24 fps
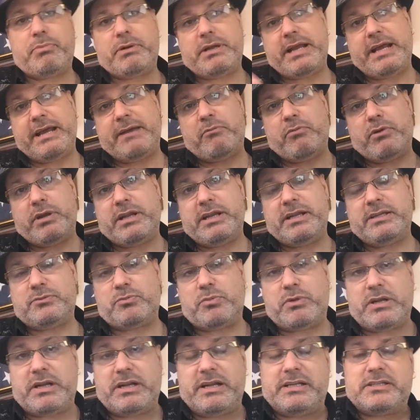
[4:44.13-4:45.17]
But hey, what it is,
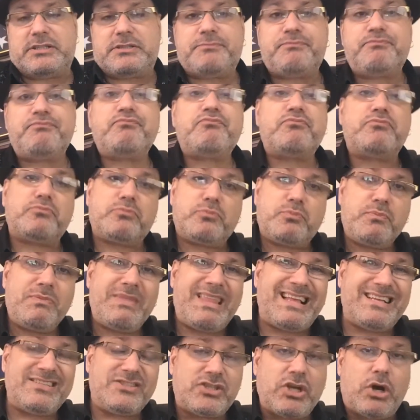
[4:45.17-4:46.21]
what it is.
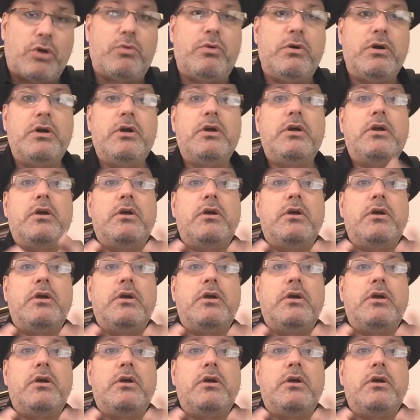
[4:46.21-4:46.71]
So,